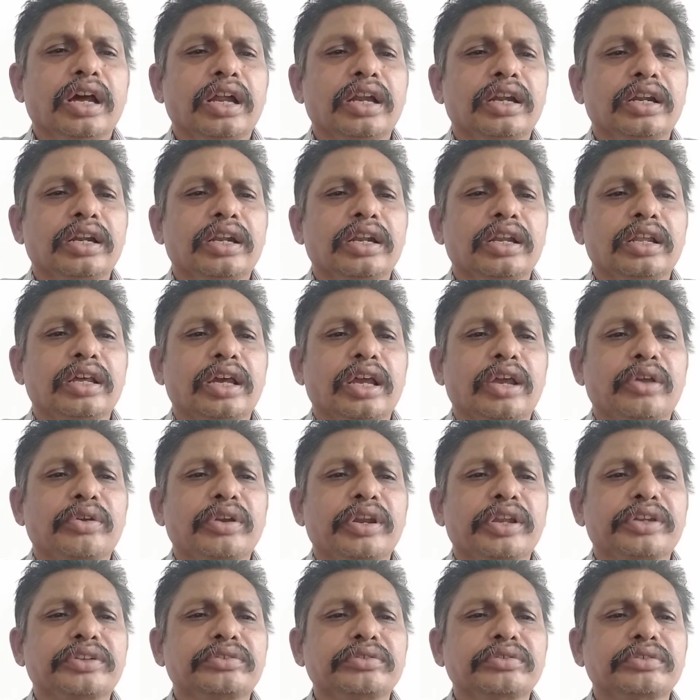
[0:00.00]
and I would
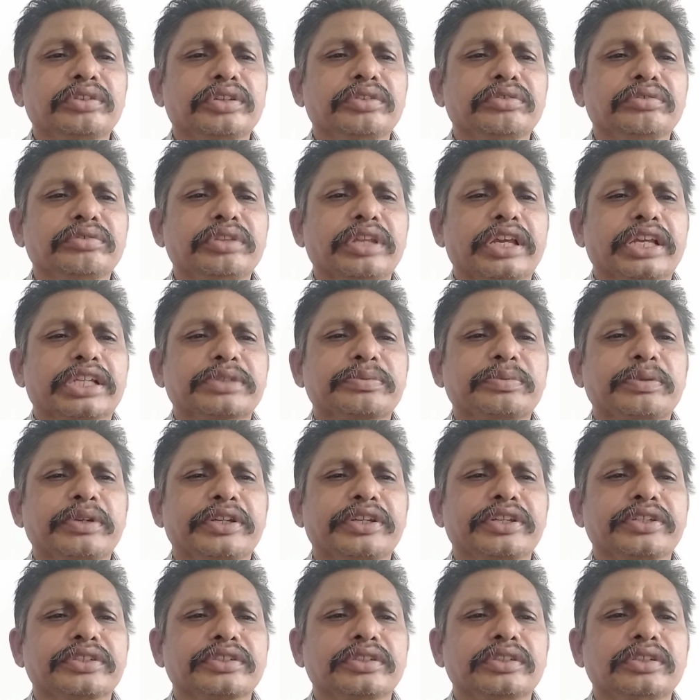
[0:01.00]
like to give the
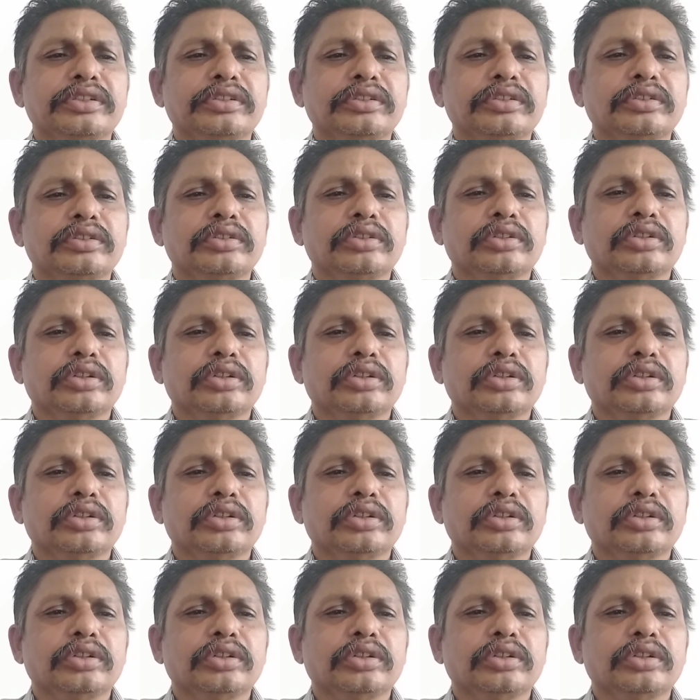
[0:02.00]
explanation